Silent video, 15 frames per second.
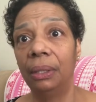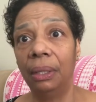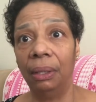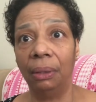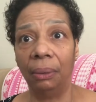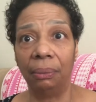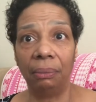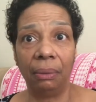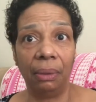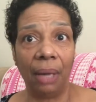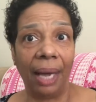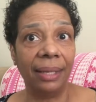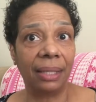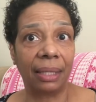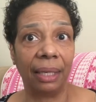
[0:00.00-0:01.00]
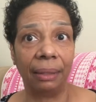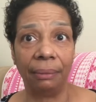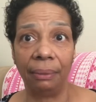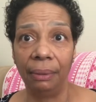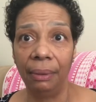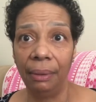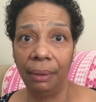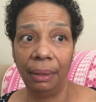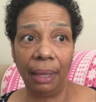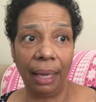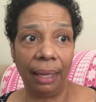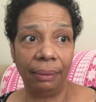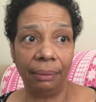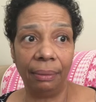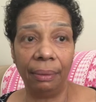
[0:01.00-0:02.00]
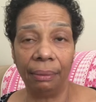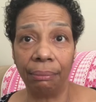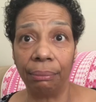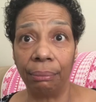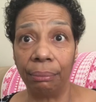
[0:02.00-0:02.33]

nice and